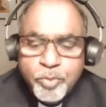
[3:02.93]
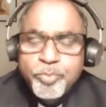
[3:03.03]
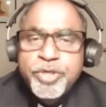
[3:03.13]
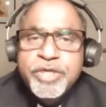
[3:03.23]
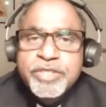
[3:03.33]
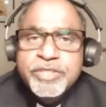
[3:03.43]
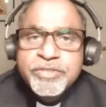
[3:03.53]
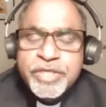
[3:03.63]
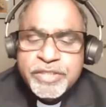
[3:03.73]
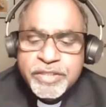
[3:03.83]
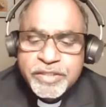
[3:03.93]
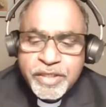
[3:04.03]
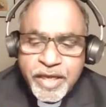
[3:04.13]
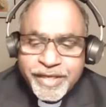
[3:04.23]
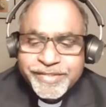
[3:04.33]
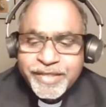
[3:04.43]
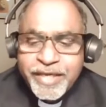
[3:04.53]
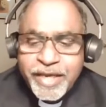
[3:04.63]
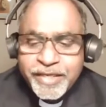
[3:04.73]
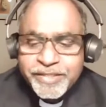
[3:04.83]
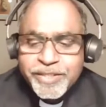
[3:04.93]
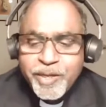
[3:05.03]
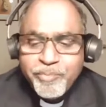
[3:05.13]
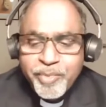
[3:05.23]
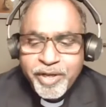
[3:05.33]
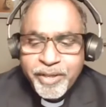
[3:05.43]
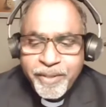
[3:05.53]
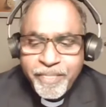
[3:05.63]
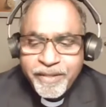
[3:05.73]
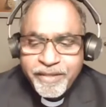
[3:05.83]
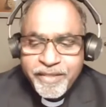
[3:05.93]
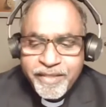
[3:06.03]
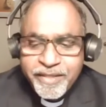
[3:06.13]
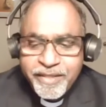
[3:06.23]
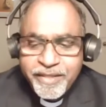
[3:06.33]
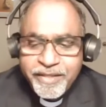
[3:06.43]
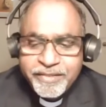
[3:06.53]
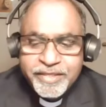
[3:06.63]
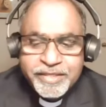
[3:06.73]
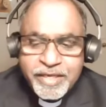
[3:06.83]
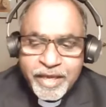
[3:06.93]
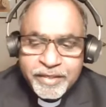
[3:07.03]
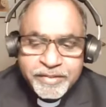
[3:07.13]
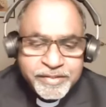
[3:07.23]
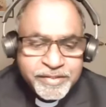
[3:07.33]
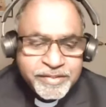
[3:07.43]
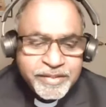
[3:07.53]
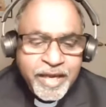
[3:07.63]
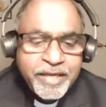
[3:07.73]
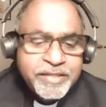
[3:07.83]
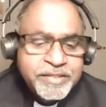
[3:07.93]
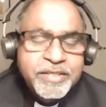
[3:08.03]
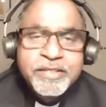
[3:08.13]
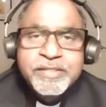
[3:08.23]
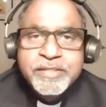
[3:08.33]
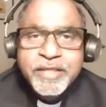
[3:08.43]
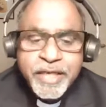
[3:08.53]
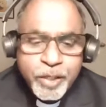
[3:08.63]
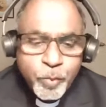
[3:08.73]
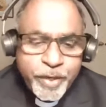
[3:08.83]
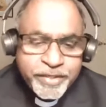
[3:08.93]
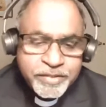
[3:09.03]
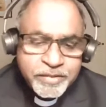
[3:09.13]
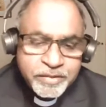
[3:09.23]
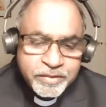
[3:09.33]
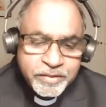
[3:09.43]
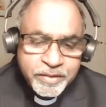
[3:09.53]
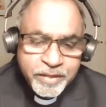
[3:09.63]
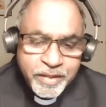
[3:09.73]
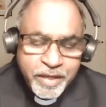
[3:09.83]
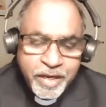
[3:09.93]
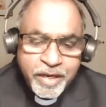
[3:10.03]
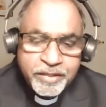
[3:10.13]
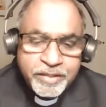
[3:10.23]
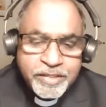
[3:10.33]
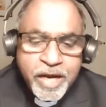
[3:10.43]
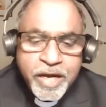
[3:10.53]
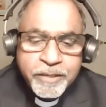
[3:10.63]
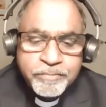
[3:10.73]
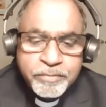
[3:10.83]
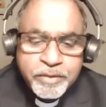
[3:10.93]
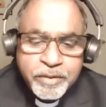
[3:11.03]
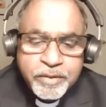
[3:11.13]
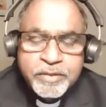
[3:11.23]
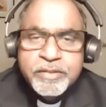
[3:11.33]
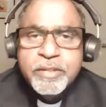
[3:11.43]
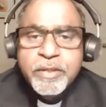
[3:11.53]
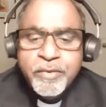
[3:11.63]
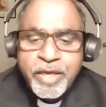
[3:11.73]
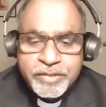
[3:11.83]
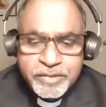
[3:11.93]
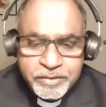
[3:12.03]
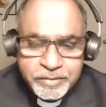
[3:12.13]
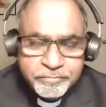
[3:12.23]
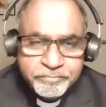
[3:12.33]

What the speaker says: being treated as a case number, the talents and skills laid waste, and the time dislocated.